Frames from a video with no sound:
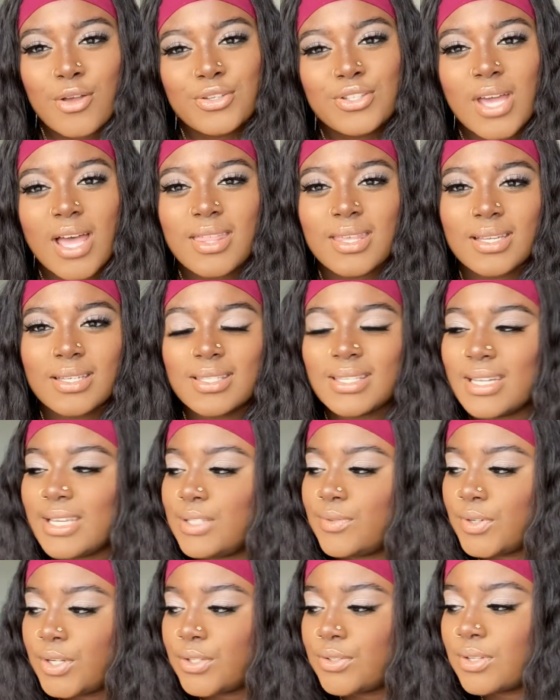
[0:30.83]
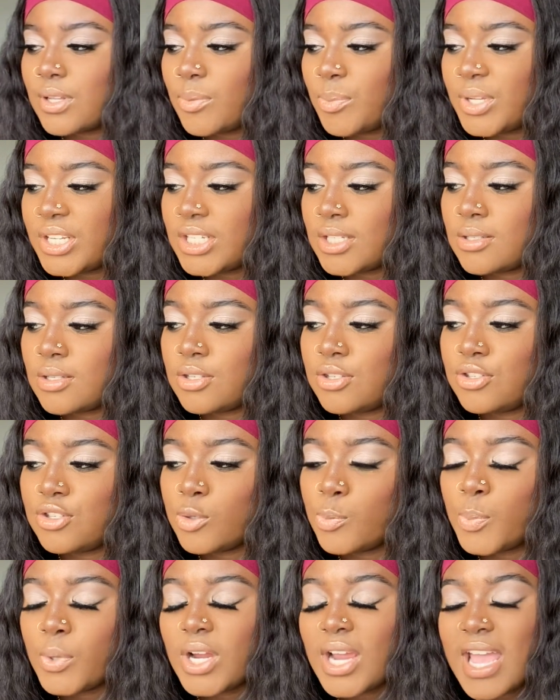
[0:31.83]
So I think today's video is going to be just a
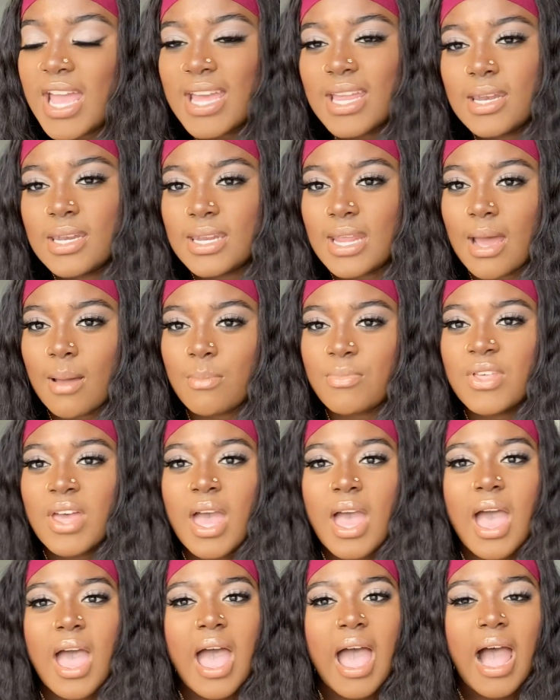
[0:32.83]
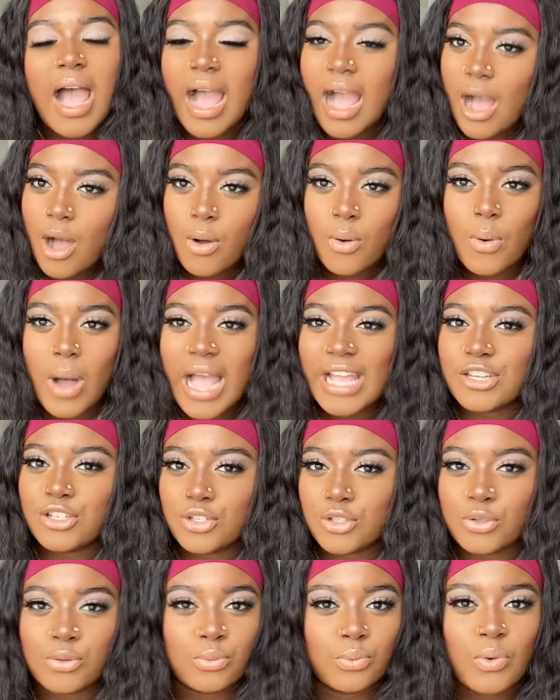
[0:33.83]
super in-depth how I
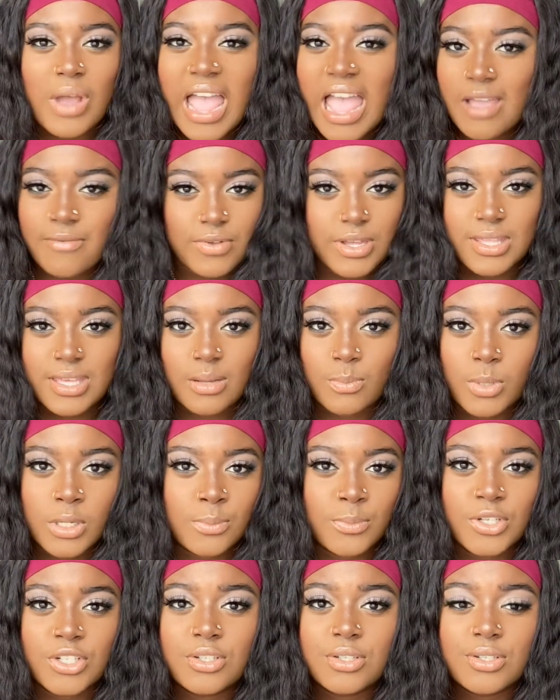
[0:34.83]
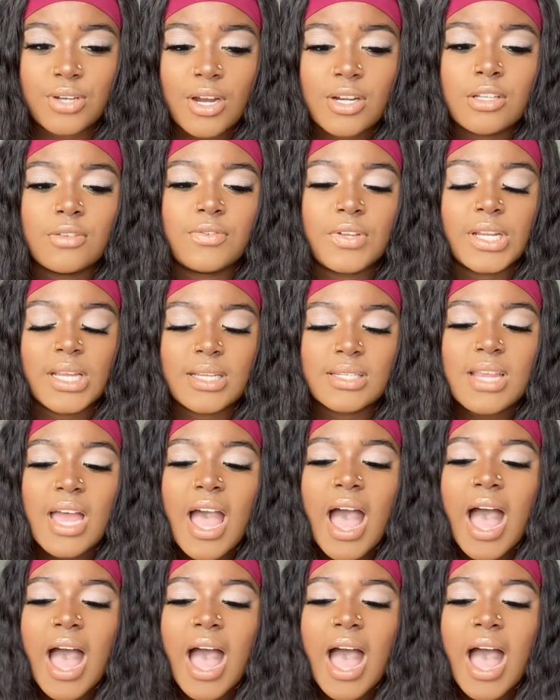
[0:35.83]
do everything, pretty much start to finish.